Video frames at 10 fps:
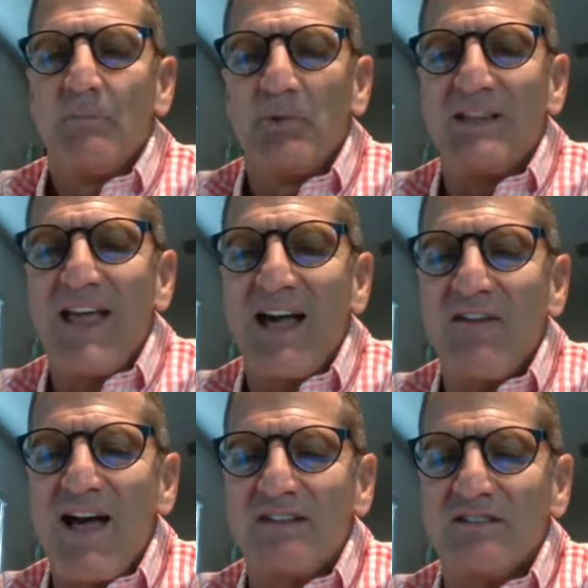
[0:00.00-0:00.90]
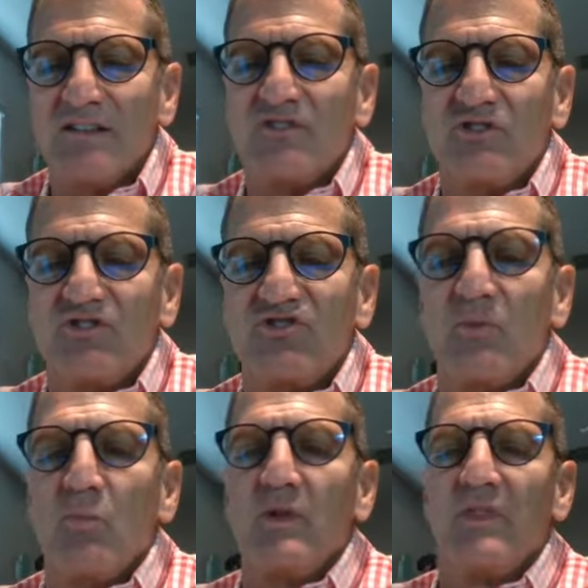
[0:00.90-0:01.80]
but they have access to
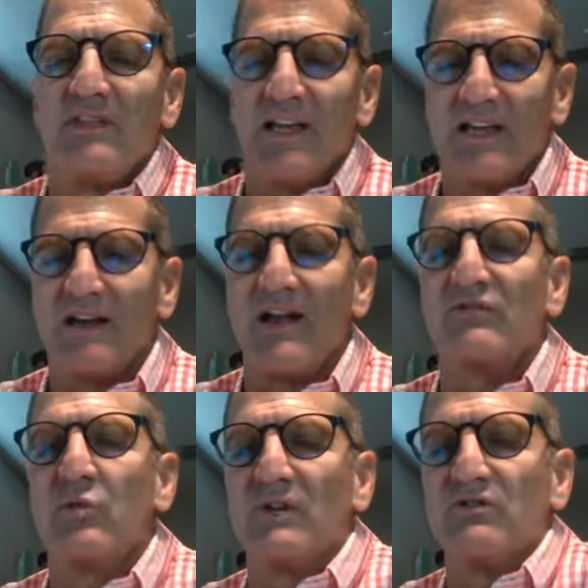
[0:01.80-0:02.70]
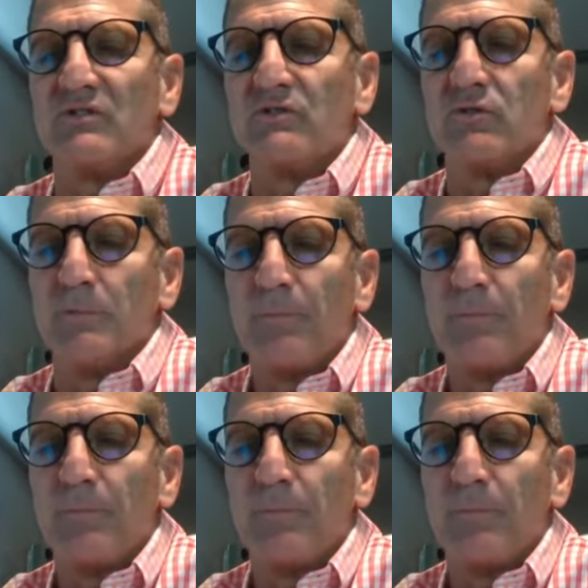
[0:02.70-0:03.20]
someone that they can ask questions to.